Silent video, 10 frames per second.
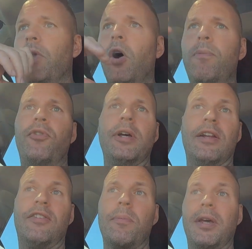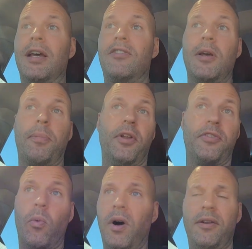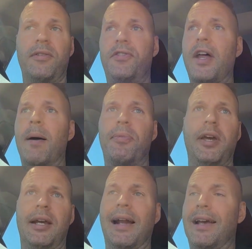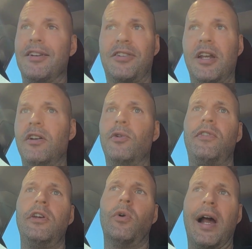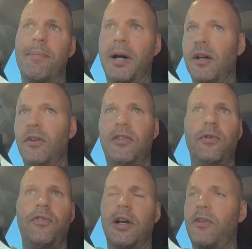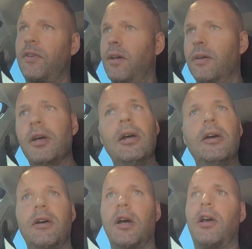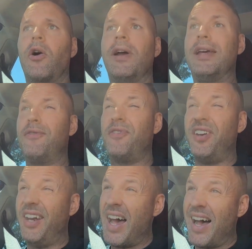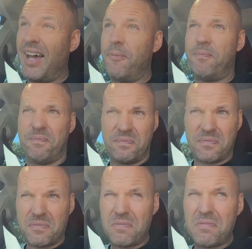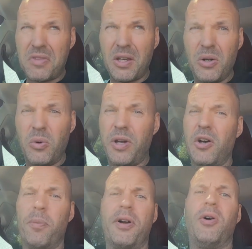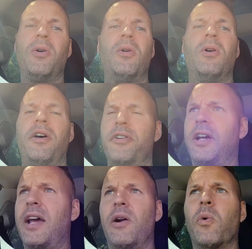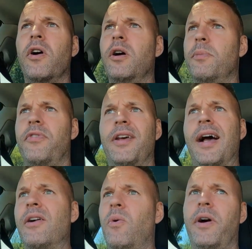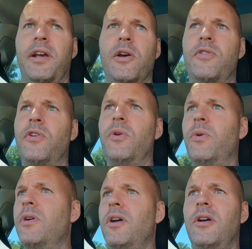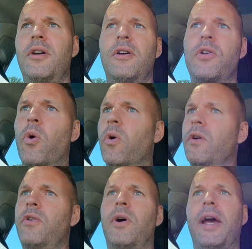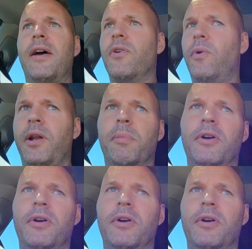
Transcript: Hopefully it's something as simple, it's a one-stop thing, and I can just get an ECU or have my ECU fixed and good to go. If not, we open a whole other can of worms that I don't want to go to, nor do I ever want to